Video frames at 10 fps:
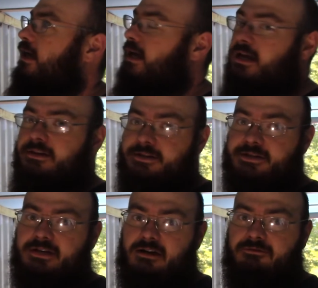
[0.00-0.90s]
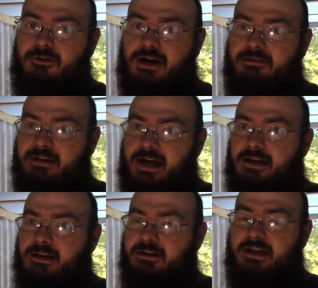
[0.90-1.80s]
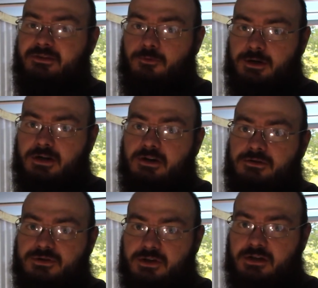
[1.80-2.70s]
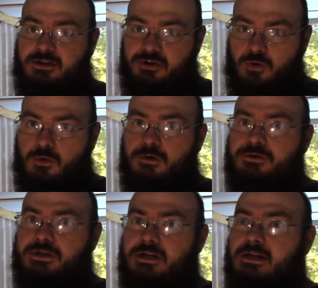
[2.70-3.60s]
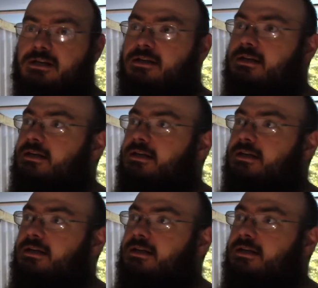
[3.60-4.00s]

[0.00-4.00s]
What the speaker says: And this is how far I've gotten. I got the windows in, the doors in,